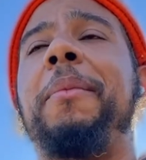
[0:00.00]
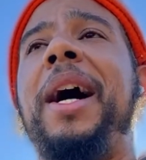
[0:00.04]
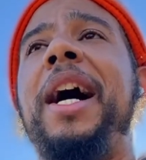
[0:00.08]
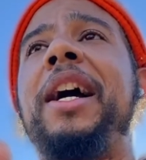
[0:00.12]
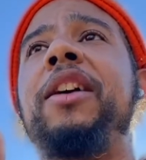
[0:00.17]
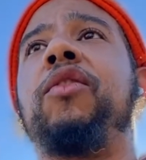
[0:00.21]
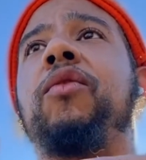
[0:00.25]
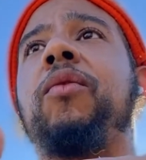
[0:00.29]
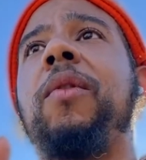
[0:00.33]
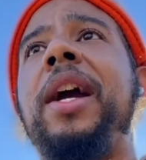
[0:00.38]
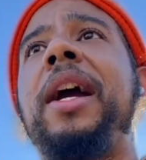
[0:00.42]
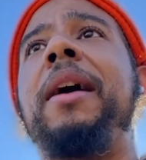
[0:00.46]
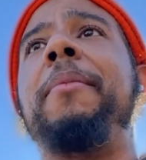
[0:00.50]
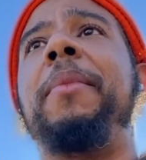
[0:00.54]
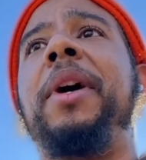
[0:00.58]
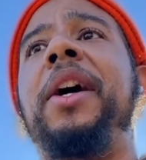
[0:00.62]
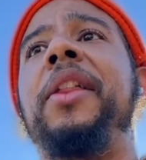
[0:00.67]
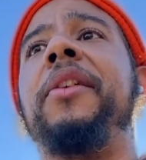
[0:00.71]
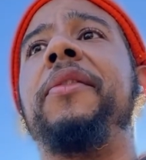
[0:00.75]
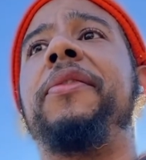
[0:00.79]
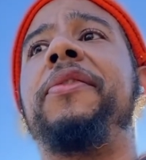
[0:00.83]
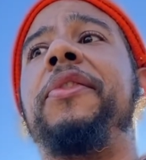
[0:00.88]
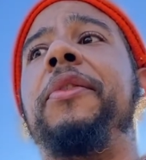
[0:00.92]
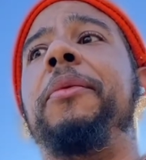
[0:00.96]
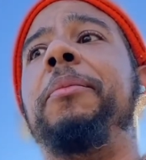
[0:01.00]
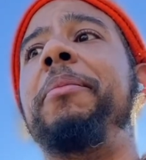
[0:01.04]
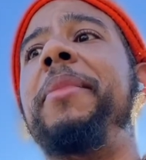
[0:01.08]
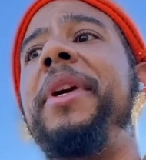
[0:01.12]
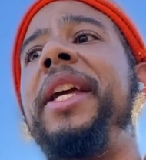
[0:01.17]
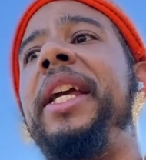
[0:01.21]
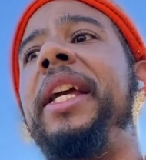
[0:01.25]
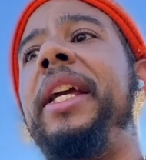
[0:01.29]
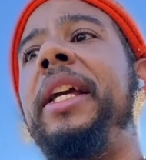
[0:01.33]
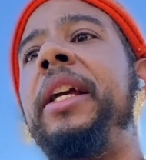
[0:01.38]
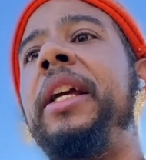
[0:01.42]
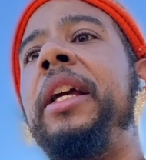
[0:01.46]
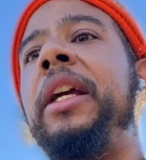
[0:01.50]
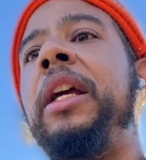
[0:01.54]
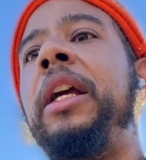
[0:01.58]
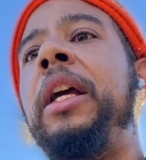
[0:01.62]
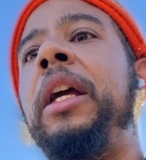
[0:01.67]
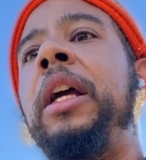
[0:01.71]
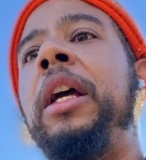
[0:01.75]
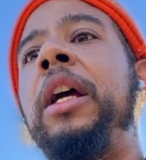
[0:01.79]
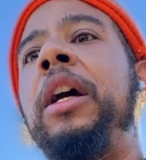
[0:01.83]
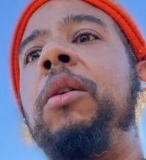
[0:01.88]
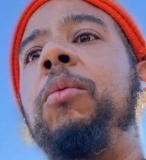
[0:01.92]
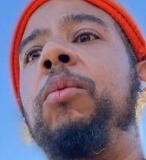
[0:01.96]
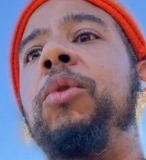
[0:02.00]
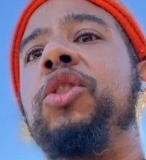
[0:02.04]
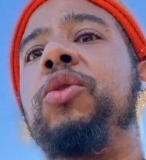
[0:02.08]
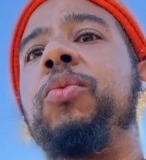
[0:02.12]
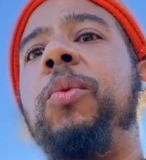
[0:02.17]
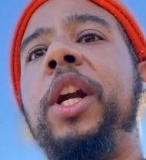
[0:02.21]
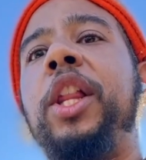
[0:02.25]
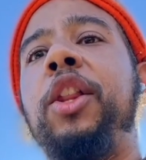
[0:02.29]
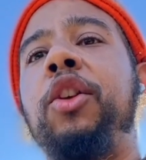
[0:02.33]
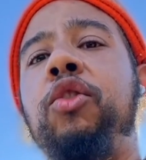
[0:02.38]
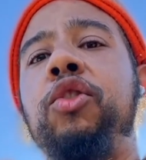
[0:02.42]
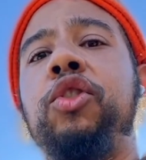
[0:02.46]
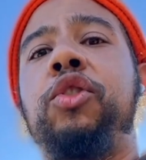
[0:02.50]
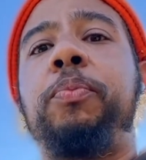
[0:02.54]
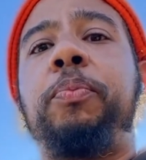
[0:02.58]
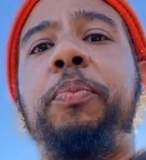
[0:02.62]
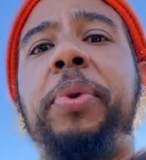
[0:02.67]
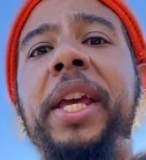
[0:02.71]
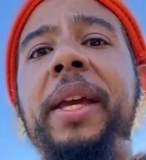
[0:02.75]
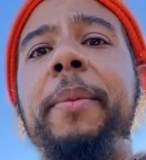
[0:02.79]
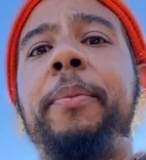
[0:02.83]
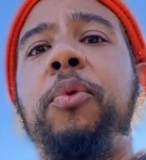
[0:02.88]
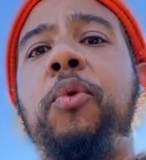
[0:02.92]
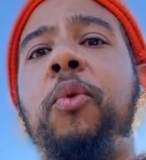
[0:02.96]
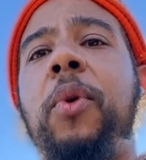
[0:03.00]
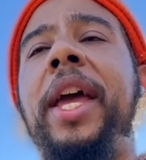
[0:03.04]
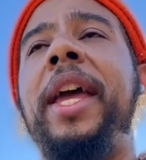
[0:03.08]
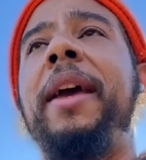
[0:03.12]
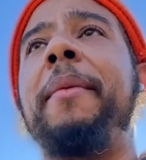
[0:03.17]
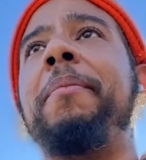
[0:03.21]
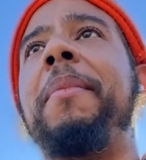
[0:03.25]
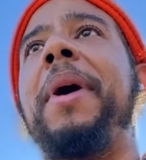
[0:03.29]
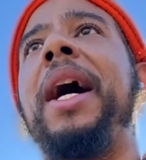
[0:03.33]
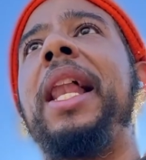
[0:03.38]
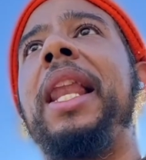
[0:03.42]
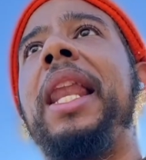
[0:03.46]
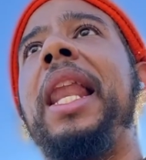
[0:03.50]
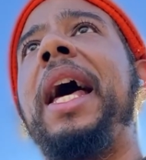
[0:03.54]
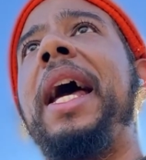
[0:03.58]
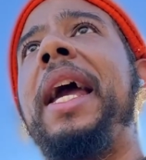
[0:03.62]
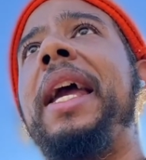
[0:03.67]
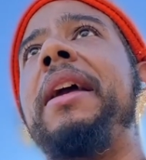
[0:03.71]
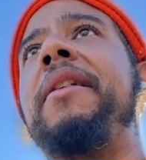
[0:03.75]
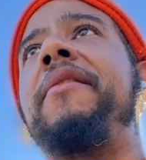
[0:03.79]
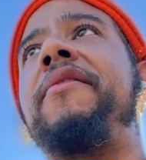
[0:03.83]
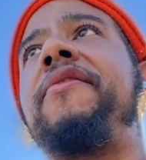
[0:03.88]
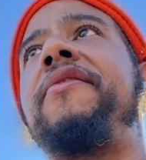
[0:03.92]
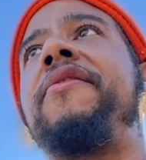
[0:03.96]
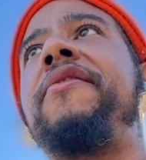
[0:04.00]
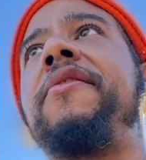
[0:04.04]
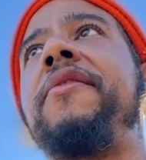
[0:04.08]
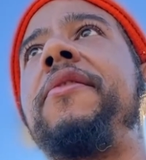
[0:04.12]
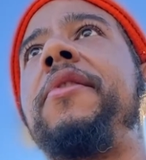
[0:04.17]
And my grandmother, for me, was one of those people in my life